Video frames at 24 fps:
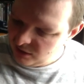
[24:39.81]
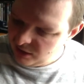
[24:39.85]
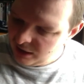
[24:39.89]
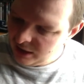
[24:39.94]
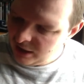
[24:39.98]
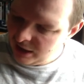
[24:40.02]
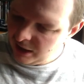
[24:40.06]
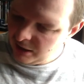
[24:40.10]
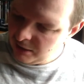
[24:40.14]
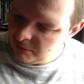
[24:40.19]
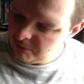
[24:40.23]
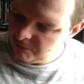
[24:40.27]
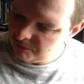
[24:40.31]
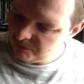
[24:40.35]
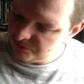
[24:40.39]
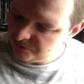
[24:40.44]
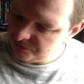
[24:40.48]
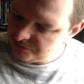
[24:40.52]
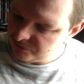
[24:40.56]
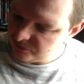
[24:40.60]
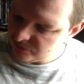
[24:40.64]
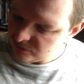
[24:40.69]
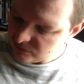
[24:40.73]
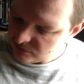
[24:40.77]
And
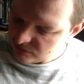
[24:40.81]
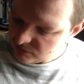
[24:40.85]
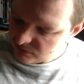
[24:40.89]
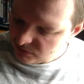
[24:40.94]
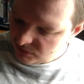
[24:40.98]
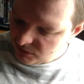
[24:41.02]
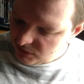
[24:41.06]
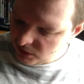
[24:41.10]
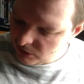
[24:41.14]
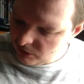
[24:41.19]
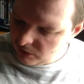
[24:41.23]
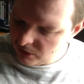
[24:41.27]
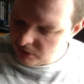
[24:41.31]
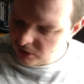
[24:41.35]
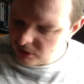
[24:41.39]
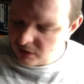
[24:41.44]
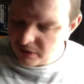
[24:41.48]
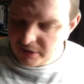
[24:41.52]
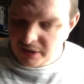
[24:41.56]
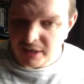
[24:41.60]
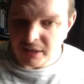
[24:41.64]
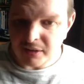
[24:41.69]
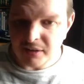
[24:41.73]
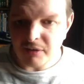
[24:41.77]

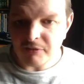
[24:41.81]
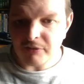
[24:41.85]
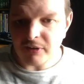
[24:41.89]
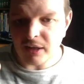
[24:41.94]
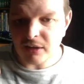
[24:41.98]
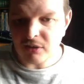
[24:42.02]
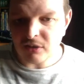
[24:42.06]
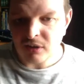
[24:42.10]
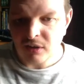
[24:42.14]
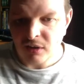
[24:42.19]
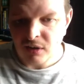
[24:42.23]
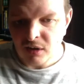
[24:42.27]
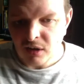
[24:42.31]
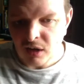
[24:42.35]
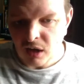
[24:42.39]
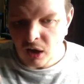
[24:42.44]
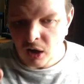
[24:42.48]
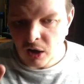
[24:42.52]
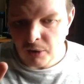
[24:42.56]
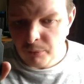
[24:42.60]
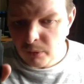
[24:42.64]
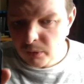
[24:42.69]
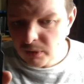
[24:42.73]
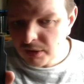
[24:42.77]
so yeah, nevertheless,
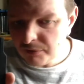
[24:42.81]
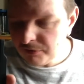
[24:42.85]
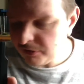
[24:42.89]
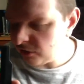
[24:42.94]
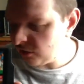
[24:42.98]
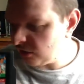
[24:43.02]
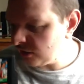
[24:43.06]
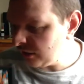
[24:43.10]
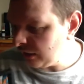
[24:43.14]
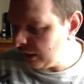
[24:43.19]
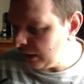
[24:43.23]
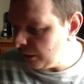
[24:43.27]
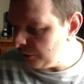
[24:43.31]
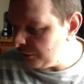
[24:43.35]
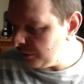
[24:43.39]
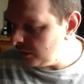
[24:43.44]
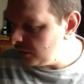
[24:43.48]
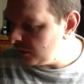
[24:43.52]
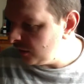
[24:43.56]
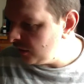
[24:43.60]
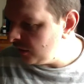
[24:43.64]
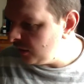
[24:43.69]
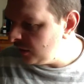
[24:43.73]
I will give this a go.